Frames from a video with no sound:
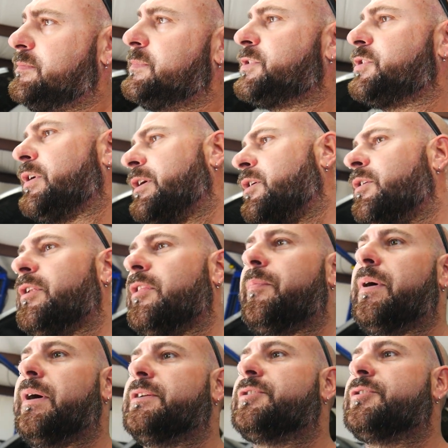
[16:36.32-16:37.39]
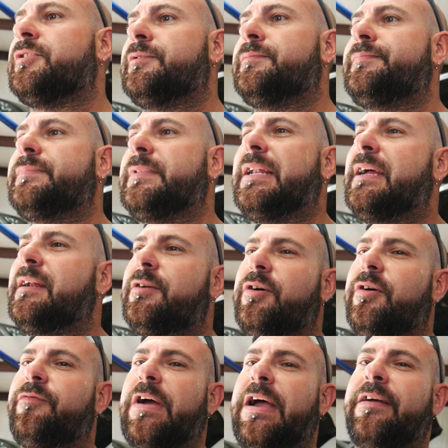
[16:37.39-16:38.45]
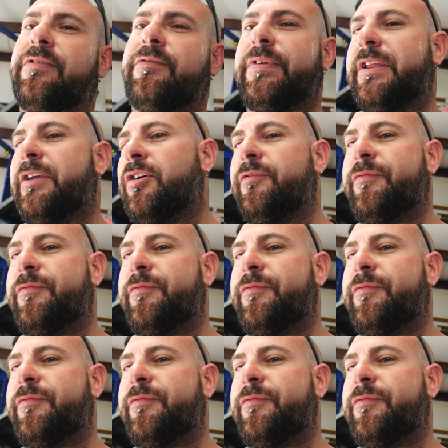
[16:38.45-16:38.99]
So I go into the parts room, and I don't know if I have the video.